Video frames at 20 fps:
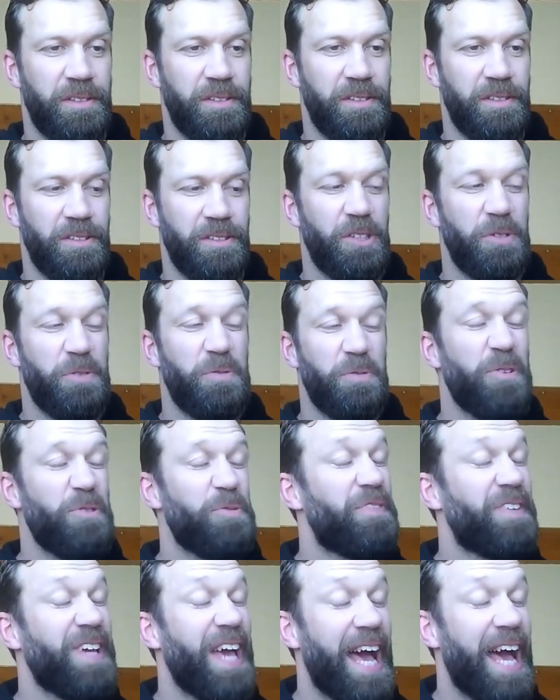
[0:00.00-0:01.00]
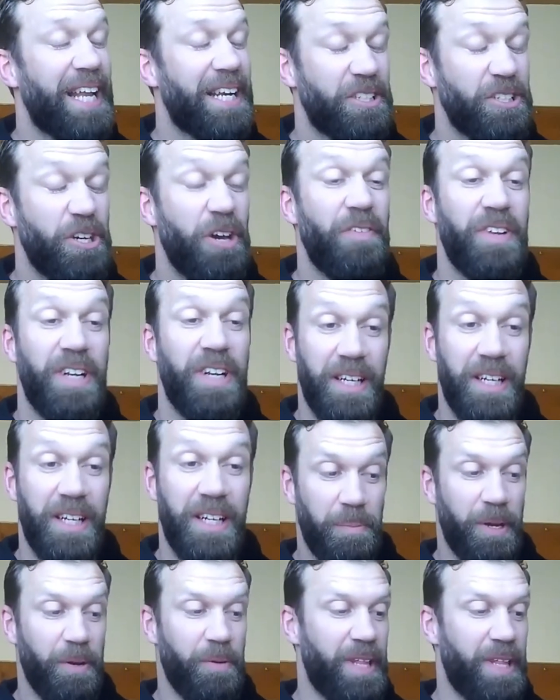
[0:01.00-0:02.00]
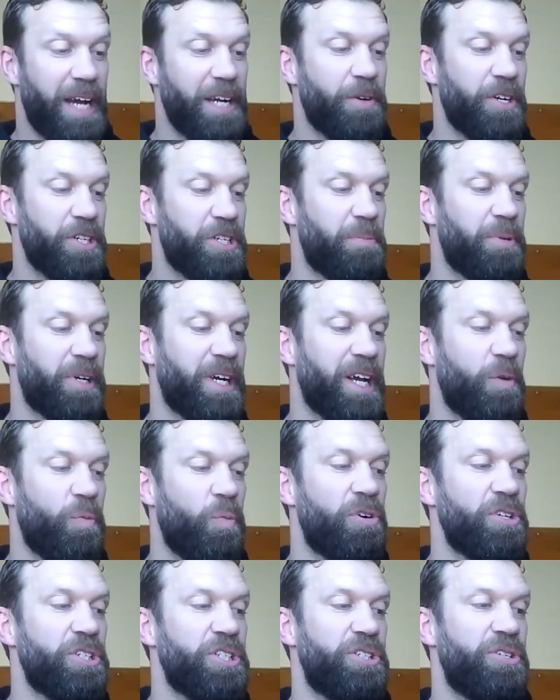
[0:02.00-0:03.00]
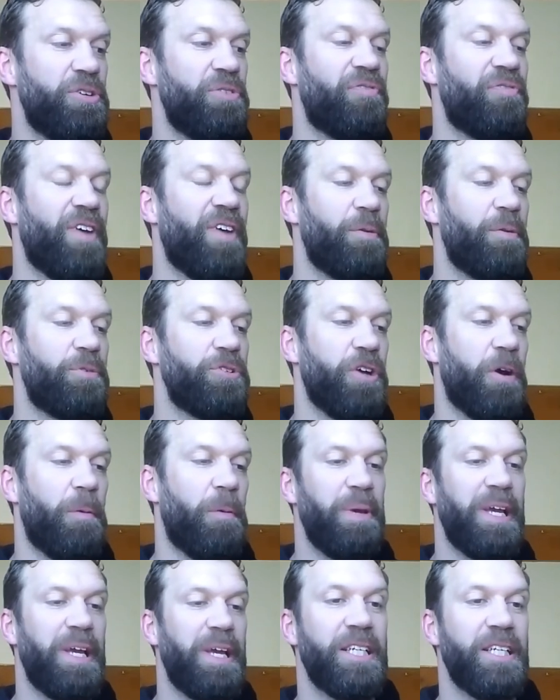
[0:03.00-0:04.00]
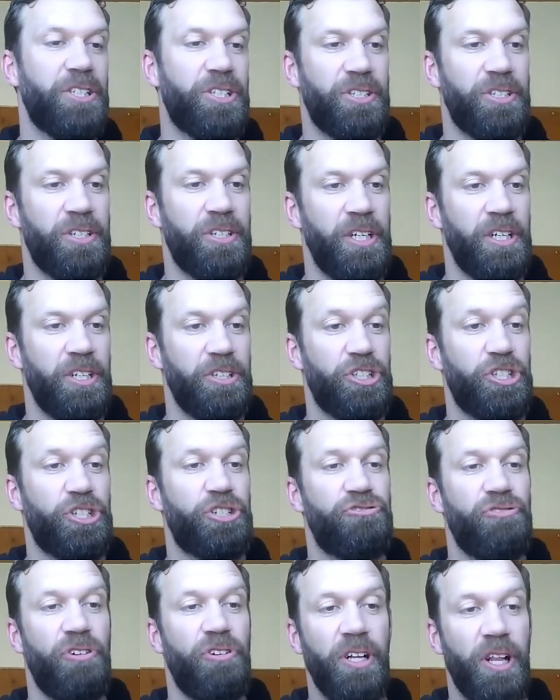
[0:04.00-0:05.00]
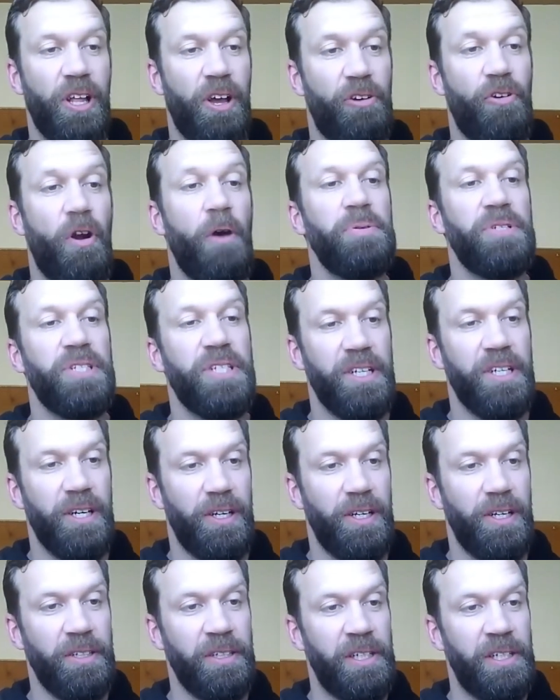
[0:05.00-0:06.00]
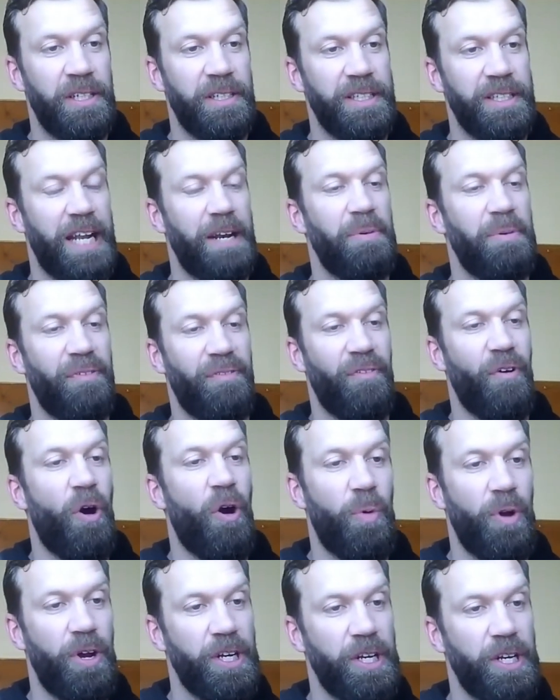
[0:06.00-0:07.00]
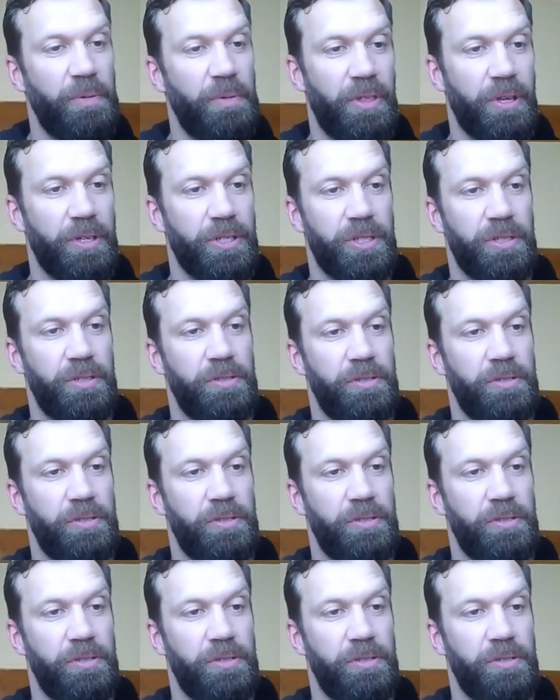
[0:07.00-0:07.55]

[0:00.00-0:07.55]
So I suppose we've kind of covered it a little bit with that question, but kind of what did you find was your biggest struggle or obstacle kind of before working with us?